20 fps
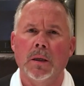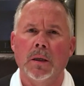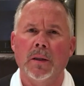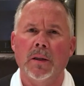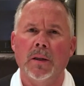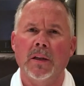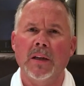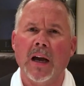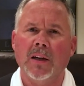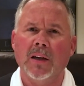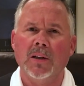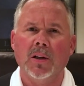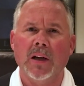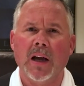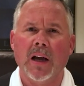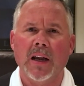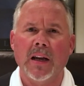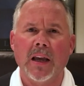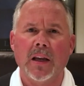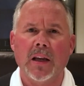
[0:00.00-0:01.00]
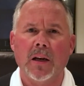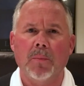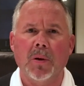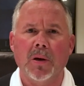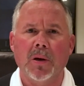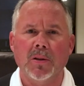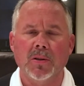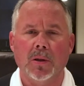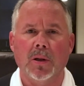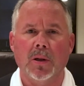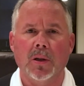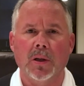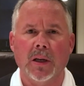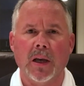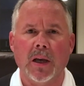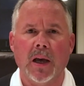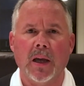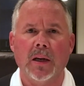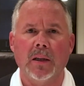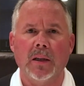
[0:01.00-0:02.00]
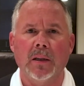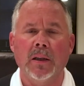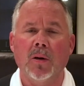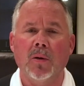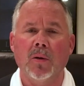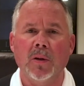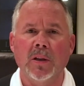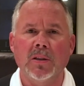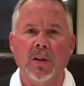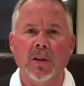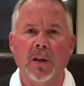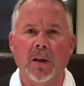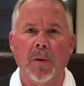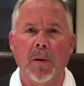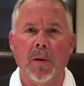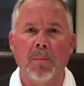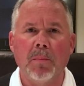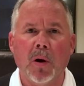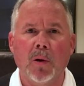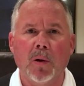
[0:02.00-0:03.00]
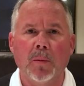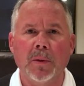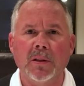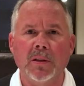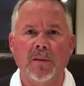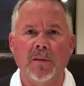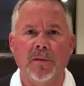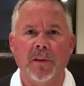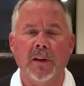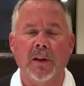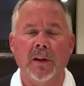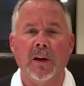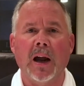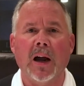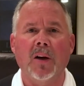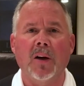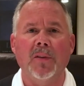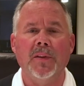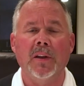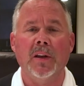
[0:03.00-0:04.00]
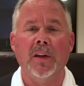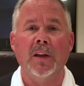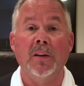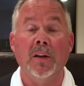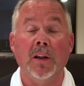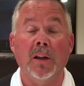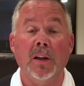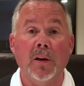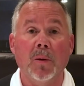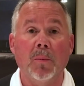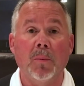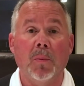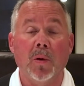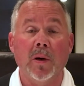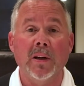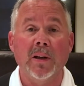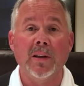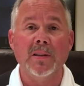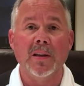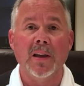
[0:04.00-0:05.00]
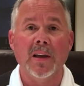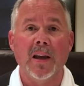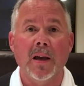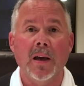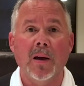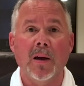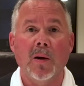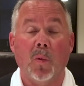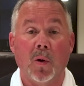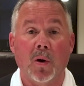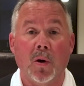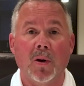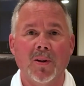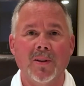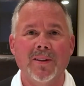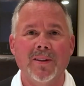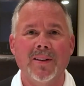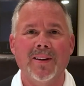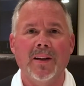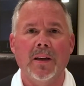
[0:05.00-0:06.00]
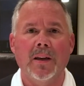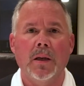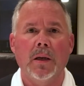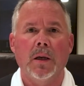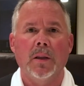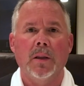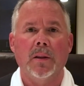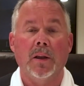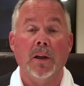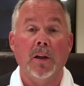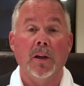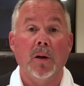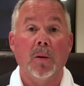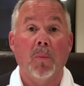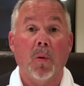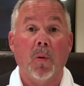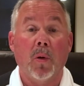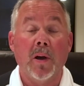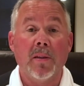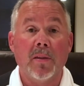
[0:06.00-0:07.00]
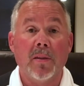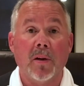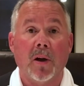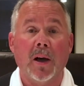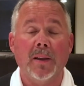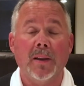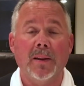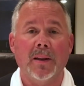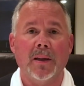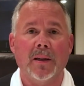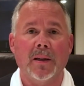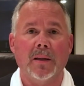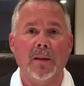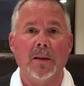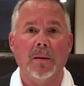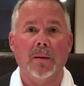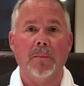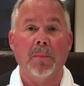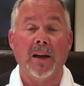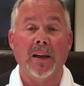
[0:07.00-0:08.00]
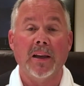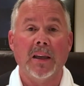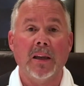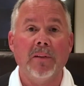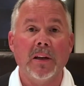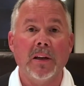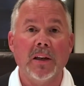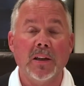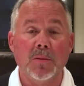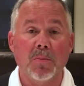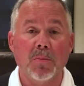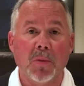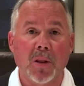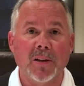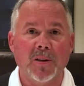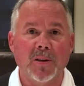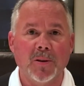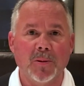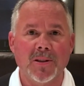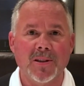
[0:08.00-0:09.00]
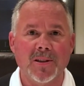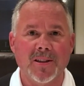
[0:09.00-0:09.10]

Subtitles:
The doctor kind of had a puzzled look on it, and it only took him a moment to figure out that in the little boy's world, the little boy thought that by giving his blood to his